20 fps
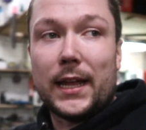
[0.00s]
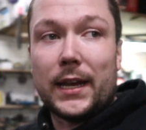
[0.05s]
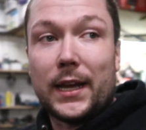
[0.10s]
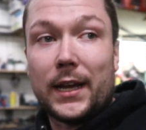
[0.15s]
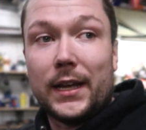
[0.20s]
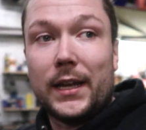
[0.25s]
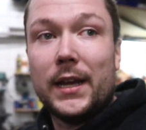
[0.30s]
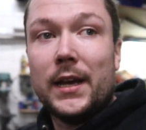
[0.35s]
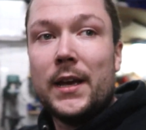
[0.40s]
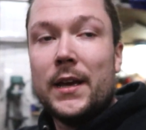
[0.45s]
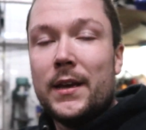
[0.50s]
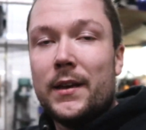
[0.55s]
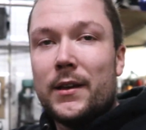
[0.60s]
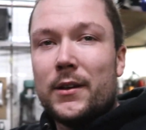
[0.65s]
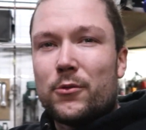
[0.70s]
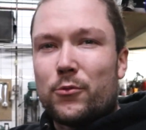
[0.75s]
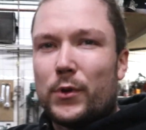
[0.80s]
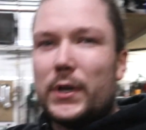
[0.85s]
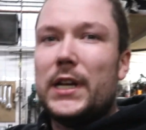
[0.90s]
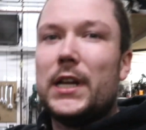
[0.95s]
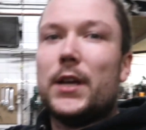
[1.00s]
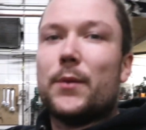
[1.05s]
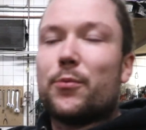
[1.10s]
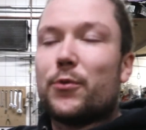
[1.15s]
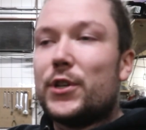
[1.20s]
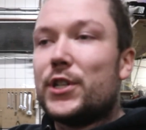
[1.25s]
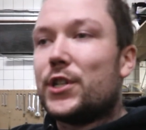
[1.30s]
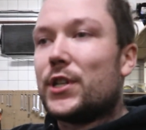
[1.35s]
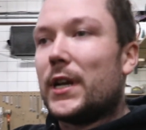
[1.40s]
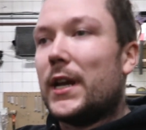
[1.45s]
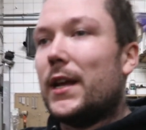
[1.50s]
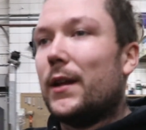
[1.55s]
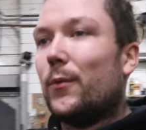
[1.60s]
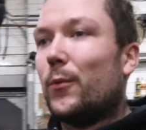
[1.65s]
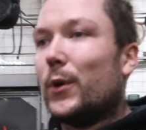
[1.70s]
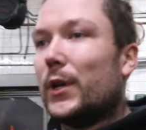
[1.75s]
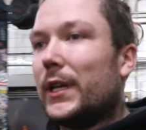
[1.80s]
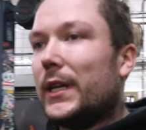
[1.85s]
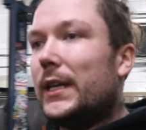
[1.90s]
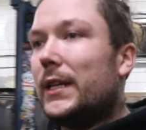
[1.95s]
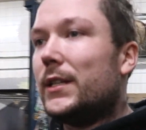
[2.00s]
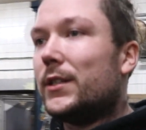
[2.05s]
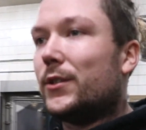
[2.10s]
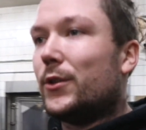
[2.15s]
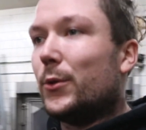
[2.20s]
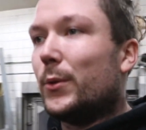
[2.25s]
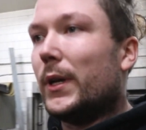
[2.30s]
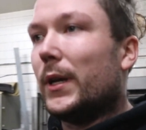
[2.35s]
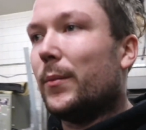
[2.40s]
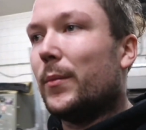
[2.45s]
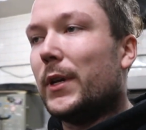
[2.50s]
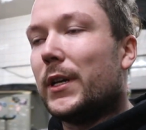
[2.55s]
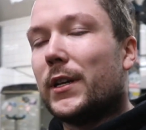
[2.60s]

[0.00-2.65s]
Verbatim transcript: And I really appreciate what he's doing,